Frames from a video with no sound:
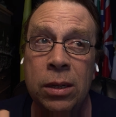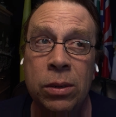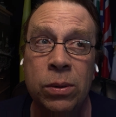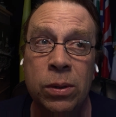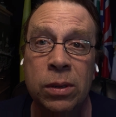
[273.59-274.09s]

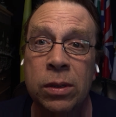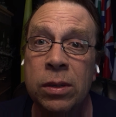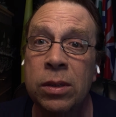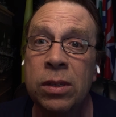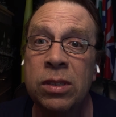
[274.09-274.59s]
or
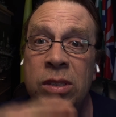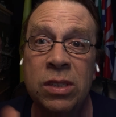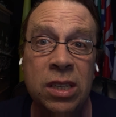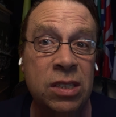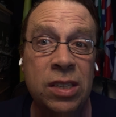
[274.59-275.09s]

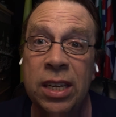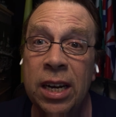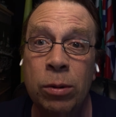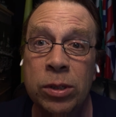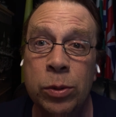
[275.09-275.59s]
60
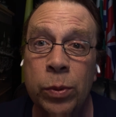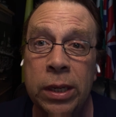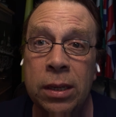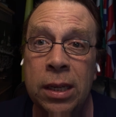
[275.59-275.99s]
hours a week.